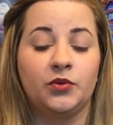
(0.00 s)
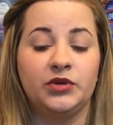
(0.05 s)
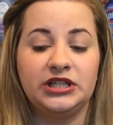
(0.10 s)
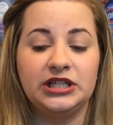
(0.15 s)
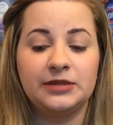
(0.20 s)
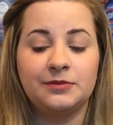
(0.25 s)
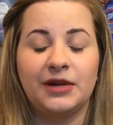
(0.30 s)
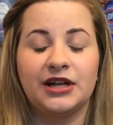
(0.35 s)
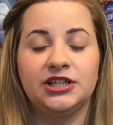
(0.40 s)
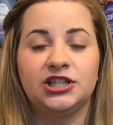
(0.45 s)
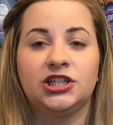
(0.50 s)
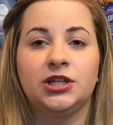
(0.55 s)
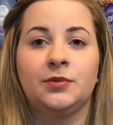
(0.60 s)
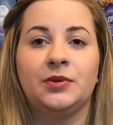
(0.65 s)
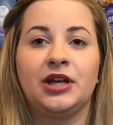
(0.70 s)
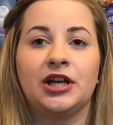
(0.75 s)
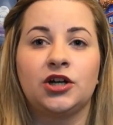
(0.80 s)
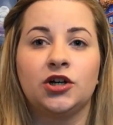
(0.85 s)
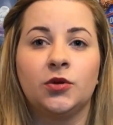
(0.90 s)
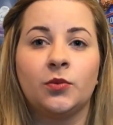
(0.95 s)
did manage to
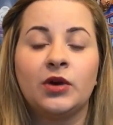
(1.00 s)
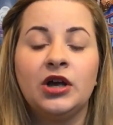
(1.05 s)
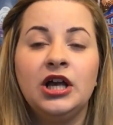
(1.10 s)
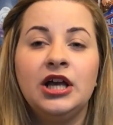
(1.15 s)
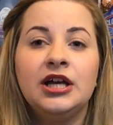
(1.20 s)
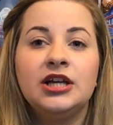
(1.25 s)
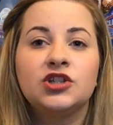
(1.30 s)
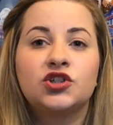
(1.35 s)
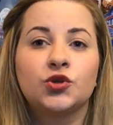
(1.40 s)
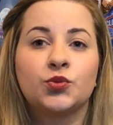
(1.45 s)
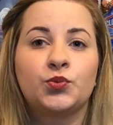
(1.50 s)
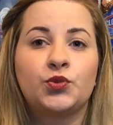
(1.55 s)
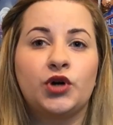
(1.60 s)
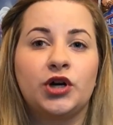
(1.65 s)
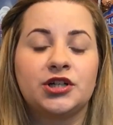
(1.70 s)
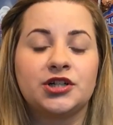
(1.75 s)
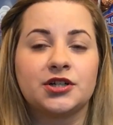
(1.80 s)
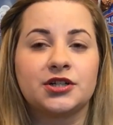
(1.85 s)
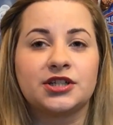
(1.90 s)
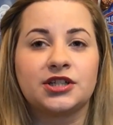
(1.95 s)
pick up some
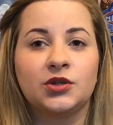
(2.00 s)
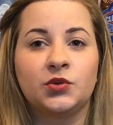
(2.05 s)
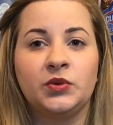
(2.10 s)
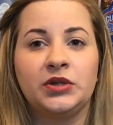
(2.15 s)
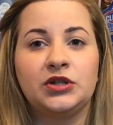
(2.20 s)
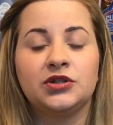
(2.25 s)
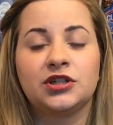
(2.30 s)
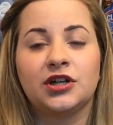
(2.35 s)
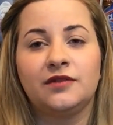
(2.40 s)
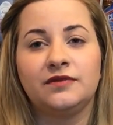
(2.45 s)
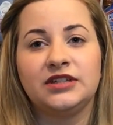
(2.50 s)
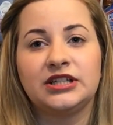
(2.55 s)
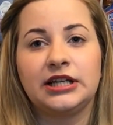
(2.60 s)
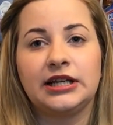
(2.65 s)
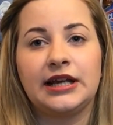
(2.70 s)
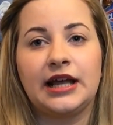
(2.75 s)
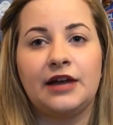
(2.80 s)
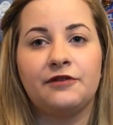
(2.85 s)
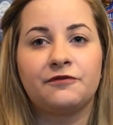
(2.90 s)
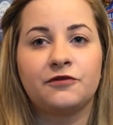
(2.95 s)
products that we could
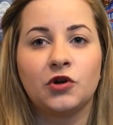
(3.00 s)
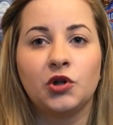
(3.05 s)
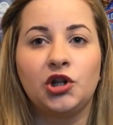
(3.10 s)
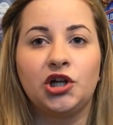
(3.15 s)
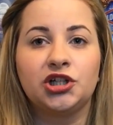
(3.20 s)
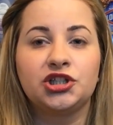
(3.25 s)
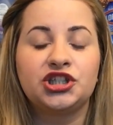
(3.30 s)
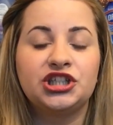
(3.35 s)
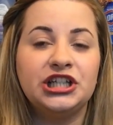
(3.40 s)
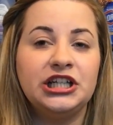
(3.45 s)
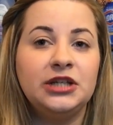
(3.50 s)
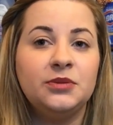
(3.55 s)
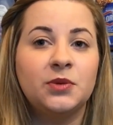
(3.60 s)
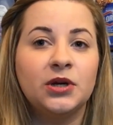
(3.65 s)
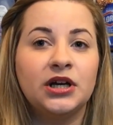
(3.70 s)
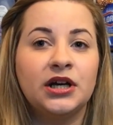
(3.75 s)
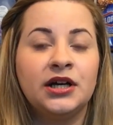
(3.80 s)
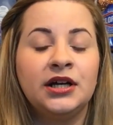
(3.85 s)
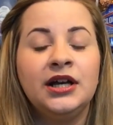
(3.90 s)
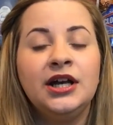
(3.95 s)
obviously get for a lot
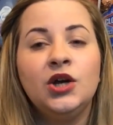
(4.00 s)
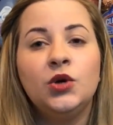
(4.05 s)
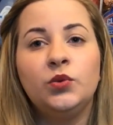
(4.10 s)
cheaper.